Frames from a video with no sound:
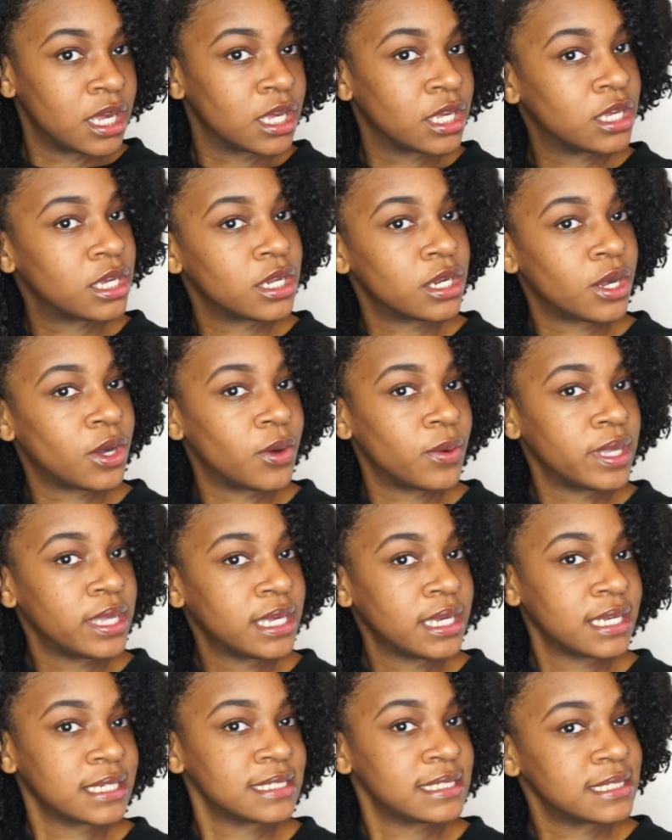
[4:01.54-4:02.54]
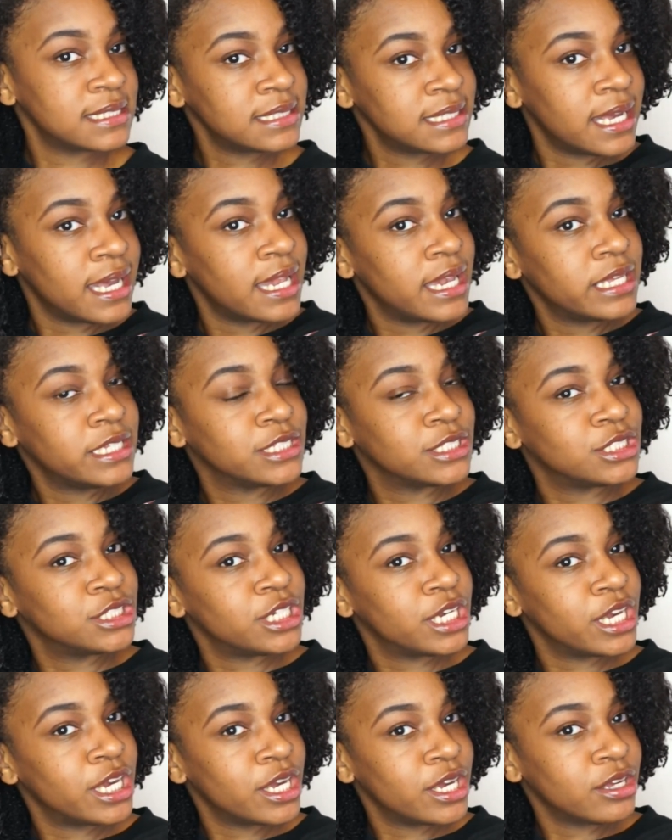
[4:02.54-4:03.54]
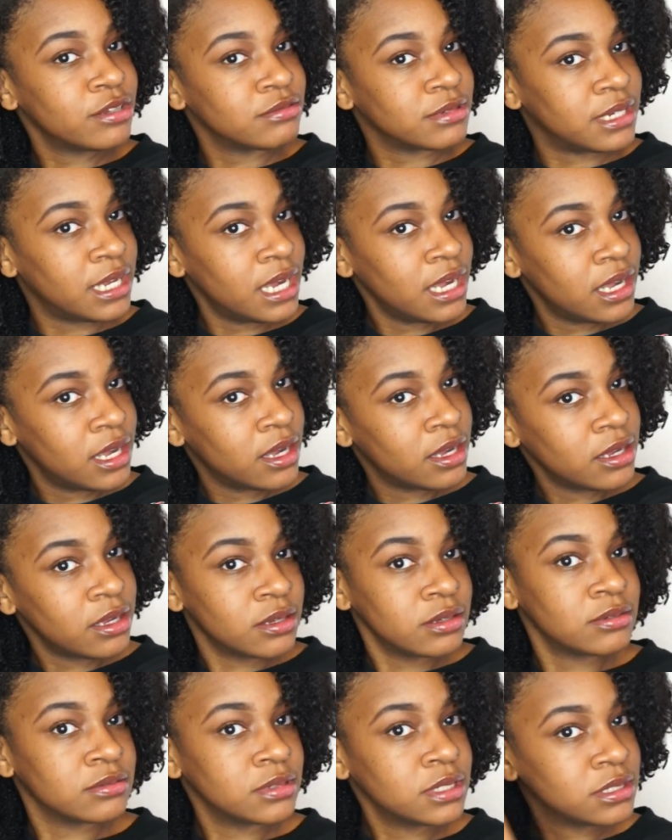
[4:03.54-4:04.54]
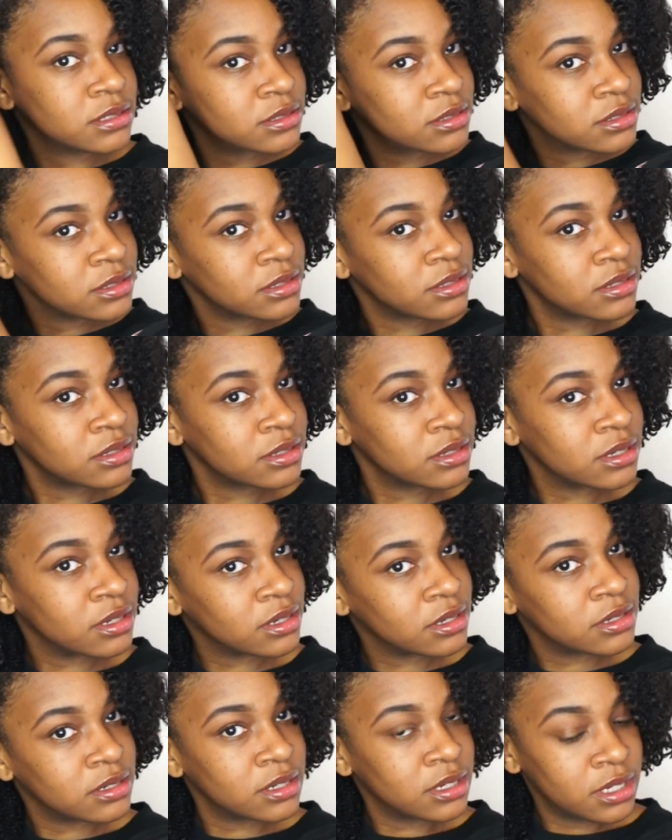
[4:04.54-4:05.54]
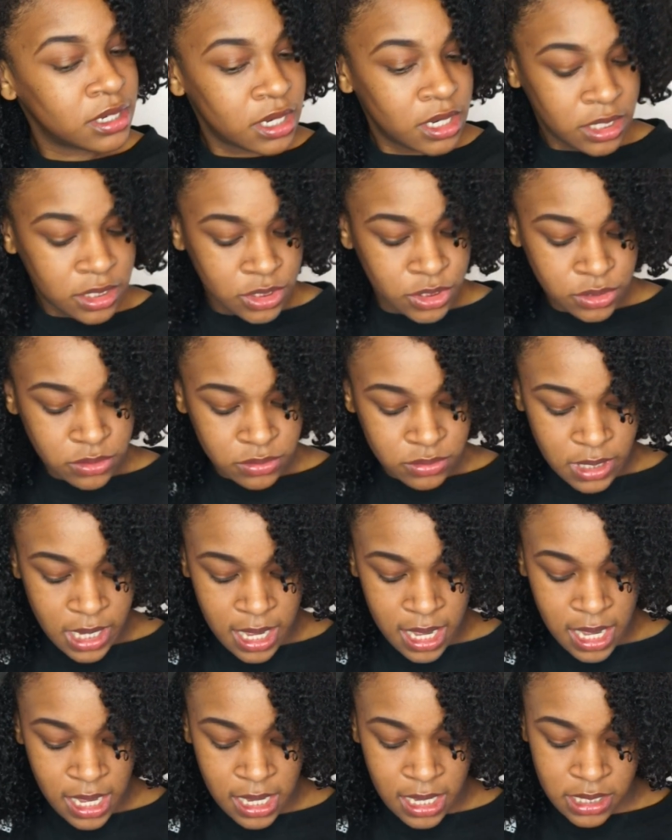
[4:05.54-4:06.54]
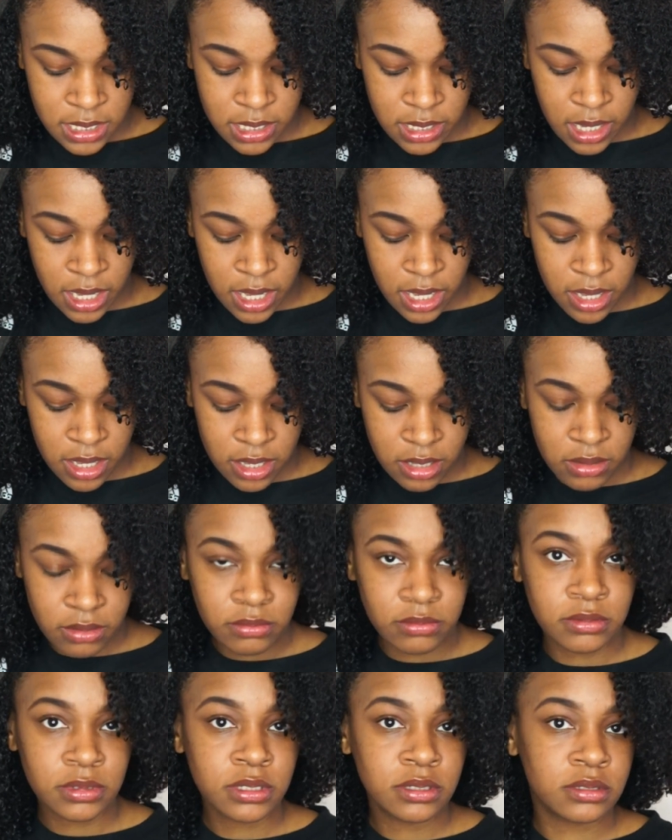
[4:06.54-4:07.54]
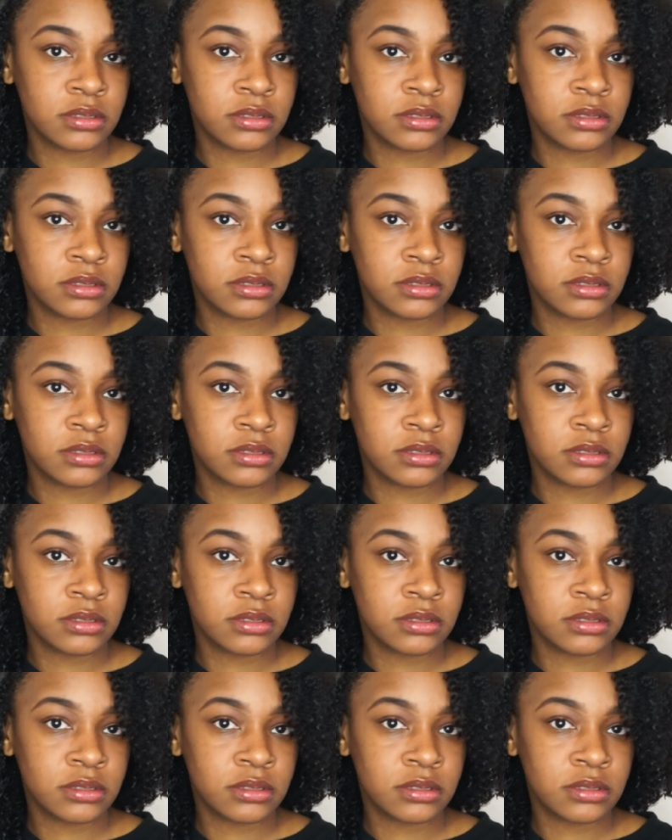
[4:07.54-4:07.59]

good old Eco Styler gel, down. Drag it down.